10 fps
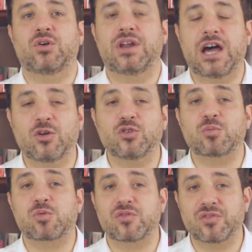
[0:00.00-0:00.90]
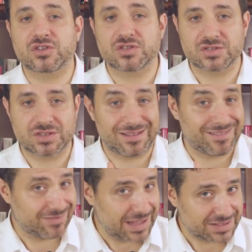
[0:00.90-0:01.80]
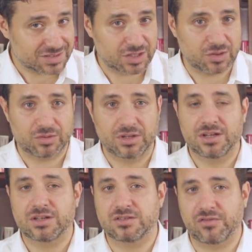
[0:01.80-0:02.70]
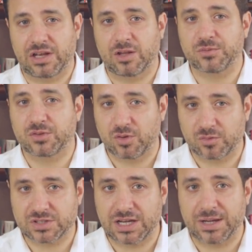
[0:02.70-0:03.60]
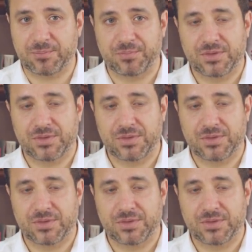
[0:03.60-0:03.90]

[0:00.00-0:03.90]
on how your proficiency in that skill develops over time.